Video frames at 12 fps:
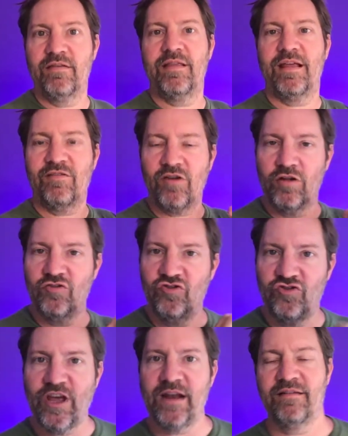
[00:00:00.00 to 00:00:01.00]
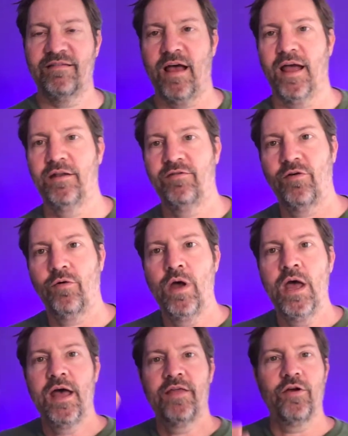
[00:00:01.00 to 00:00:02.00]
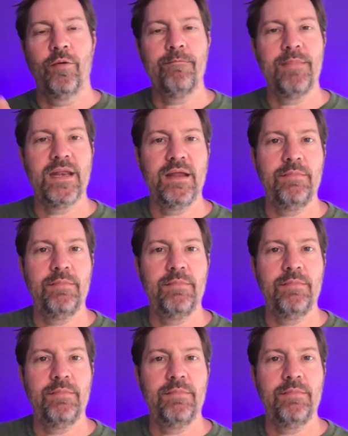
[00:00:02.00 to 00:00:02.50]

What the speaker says: That's called genocide. So there are many